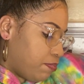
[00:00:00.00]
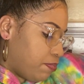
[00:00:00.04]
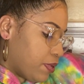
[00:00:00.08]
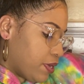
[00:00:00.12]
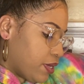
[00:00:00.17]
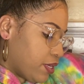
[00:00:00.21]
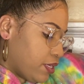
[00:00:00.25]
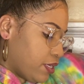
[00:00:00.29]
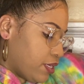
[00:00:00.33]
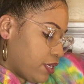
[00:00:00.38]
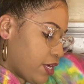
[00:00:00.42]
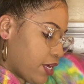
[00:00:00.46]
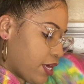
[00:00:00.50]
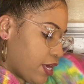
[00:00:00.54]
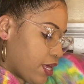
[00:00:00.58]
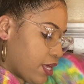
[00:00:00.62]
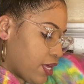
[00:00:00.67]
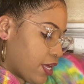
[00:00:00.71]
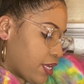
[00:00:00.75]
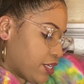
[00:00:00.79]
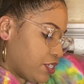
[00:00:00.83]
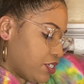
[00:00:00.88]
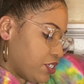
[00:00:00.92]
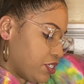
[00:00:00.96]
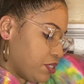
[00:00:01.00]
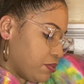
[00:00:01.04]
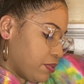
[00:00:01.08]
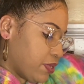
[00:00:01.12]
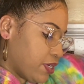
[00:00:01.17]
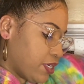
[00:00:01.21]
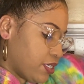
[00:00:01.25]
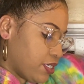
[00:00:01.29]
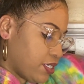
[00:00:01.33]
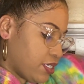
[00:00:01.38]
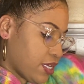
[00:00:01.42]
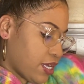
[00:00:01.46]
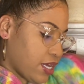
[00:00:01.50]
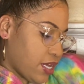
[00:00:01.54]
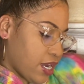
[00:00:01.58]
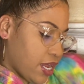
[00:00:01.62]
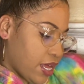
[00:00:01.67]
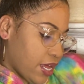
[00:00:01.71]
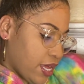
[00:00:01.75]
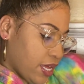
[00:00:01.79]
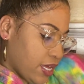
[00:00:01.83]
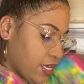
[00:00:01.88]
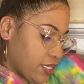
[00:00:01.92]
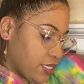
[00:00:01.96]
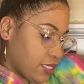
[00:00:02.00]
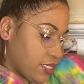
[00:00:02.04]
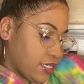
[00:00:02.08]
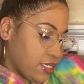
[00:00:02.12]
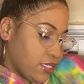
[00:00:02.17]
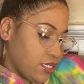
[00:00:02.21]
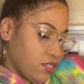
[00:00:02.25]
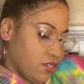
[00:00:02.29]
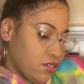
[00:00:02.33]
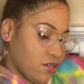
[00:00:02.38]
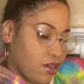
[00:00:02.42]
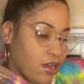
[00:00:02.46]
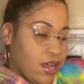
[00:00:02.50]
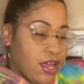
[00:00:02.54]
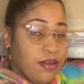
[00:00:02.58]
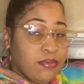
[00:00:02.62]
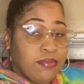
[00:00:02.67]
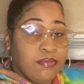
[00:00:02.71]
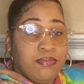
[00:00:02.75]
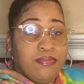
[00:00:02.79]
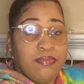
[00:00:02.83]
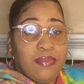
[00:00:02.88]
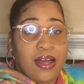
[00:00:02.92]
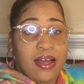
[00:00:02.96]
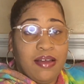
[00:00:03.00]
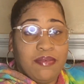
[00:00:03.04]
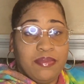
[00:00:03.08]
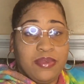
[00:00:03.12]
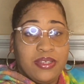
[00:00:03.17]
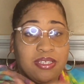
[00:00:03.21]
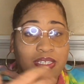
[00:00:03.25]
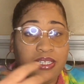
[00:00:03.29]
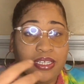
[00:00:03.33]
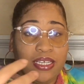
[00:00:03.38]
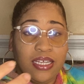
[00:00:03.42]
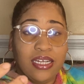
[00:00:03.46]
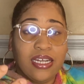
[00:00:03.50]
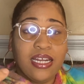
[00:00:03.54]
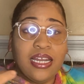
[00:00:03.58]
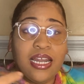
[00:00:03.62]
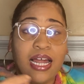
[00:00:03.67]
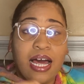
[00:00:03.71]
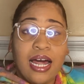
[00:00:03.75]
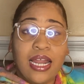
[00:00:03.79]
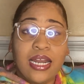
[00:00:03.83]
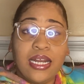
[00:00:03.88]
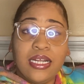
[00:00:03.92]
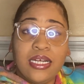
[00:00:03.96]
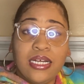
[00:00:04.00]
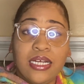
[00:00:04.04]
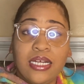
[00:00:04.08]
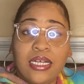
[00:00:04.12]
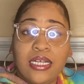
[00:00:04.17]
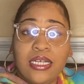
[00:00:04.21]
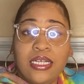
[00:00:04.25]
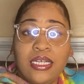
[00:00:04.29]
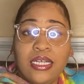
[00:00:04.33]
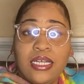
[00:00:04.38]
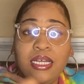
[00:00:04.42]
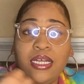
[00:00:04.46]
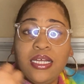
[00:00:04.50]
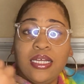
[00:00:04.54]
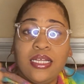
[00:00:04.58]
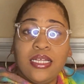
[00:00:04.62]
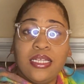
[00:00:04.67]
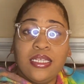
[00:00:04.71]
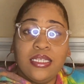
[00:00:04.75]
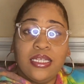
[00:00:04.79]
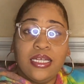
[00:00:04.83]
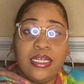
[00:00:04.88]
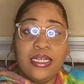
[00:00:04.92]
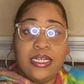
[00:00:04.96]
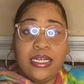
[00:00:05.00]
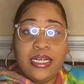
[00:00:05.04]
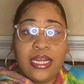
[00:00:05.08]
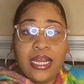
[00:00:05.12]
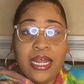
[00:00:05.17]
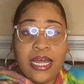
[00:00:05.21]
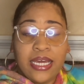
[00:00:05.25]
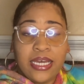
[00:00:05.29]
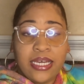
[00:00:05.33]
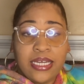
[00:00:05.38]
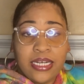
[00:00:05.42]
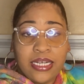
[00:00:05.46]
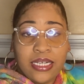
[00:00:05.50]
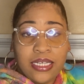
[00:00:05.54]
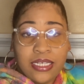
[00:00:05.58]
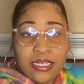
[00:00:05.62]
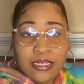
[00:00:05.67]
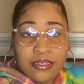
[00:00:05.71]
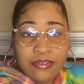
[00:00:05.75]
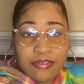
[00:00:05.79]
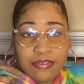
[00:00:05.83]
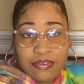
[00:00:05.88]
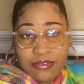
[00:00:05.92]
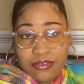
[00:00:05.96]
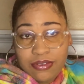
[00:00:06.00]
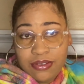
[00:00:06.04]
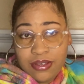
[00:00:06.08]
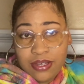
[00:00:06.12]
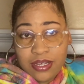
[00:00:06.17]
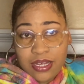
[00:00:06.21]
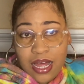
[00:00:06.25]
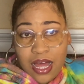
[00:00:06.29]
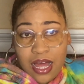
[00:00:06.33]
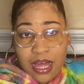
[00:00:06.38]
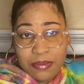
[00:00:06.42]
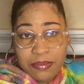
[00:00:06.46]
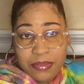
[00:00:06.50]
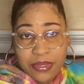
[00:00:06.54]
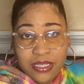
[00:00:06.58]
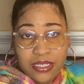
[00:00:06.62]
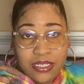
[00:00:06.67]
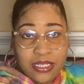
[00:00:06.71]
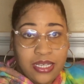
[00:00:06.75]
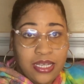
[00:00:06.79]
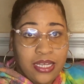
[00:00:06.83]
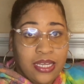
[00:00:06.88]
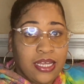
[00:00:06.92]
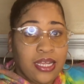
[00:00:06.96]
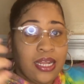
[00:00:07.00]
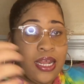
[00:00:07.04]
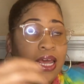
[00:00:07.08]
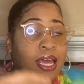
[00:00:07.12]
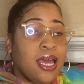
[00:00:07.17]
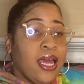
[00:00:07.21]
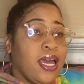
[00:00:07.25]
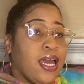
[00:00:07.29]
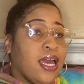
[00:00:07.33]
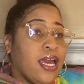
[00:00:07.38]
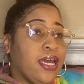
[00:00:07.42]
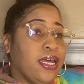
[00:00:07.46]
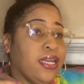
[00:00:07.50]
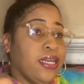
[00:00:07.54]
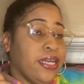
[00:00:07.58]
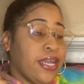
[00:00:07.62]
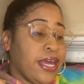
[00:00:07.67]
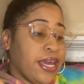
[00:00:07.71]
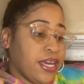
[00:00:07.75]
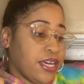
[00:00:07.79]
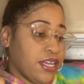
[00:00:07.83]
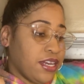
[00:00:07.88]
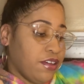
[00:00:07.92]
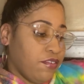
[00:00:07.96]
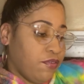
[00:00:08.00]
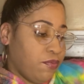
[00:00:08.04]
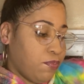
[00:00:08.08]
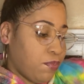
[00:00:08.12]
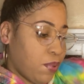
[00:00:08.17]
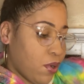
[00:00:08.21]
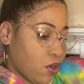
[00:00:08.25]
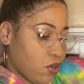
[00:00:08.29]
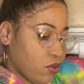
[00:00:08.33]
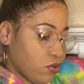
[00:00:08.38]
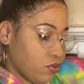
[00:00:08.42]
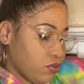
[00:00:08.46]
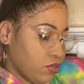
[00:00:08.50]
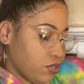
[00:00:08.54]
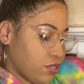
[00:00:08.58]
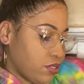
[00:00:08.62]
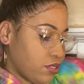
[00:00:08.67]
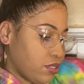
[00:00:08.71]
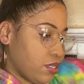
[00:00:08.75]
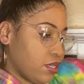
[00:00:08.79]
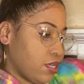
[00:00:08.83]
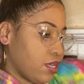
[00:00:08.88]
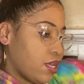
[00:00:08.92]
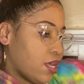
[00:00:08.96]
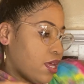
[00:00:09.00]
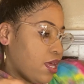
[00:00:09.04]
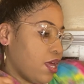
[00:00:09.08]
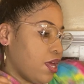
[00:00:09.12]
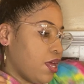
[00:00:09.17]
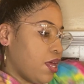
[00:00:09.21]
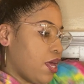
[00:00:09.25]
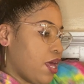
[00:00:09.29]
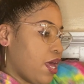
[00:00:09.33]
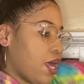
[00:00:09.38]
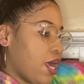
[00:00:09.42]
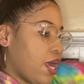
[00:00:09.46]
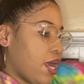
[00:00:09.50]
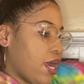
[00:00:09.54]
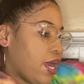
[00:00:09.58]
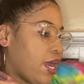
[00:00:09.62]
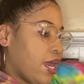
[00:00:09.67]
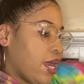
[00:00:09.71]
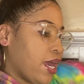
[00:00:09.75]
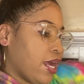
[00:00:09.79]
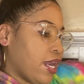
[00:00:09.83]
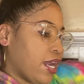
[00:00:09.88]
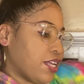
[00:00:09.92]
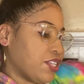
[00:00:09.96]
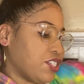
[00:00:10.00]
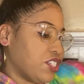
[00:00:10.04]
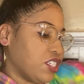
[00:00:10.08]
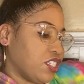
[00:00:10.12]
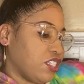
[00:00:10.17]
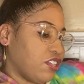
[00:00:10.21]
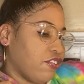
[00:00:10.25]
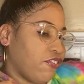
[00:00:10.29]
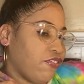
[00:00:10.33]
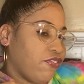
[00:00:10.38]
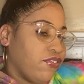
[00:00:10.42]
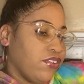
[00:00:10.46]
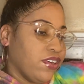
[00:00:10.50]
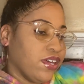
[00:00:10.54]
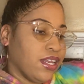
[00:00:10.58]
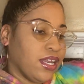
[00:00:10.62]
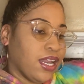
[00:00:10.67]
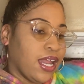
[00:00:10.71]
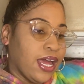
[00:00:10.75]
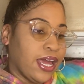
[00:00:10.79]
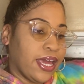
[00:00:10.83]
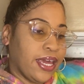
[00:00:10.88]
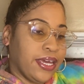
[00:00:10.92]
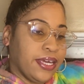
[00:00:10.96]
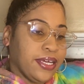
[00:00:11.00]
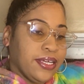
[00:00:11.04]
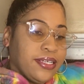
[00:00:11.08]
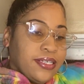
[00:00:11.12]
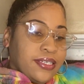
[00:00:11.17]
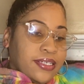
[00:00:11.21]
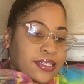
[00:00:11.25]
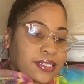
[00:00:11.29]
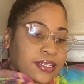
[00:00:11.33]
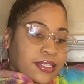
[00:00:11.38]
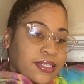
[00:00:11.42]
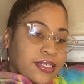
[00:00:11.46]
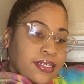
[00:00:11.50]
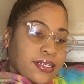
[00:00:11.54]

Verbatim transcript: But yeah, I just want to say like, you know, I've, I've been seeing a lot of the negative commenting and negative posts. And I just feel like